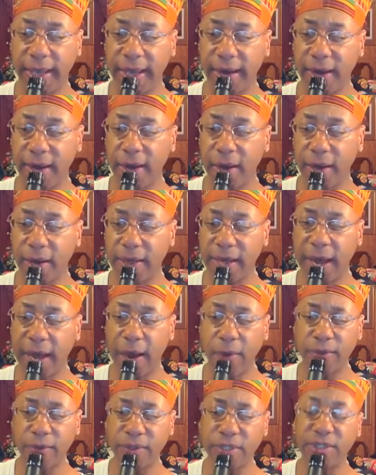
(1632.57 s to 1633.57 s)
and
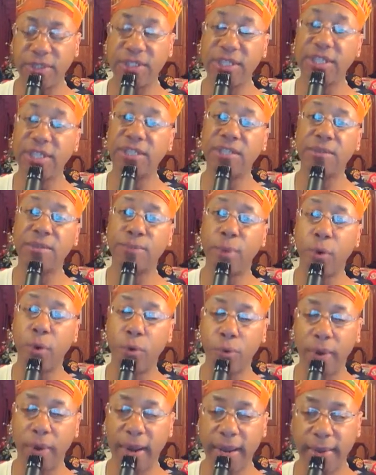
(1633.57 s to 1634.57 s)
the Office of Justice
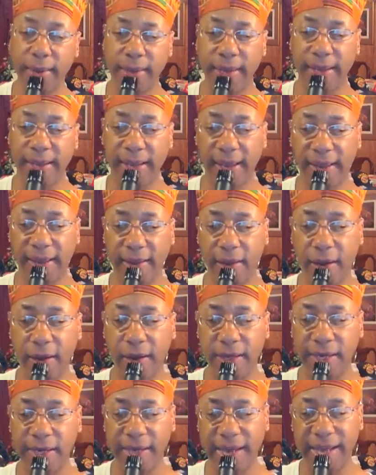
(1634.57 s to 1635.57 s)
Program, and
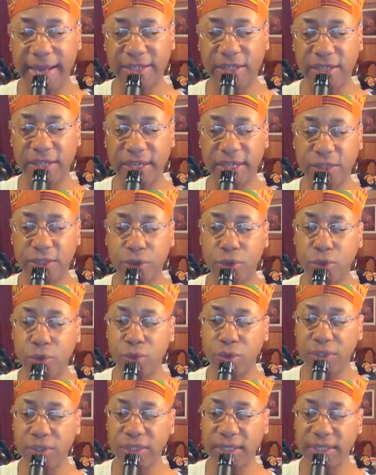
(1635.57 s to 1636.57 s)
the National
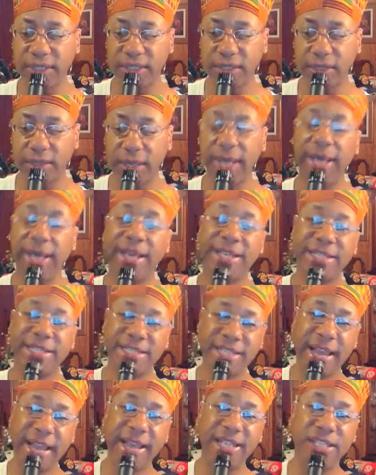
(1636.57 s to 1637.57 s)
Institute of Justice,
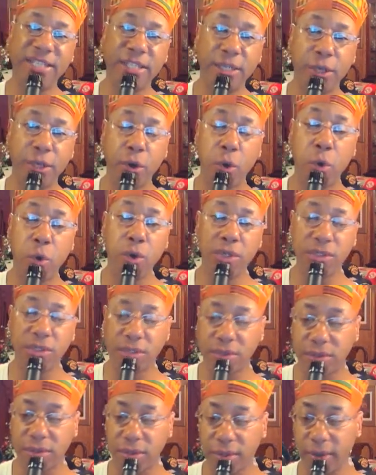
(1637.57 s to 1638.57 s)
changing
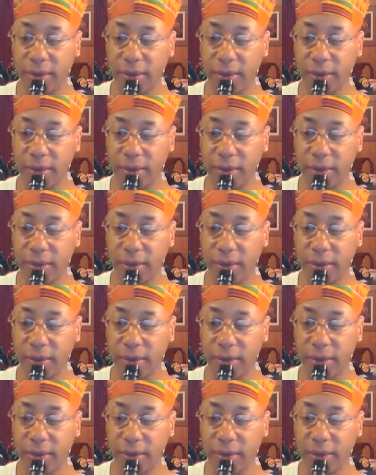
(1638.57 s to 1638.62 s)
course,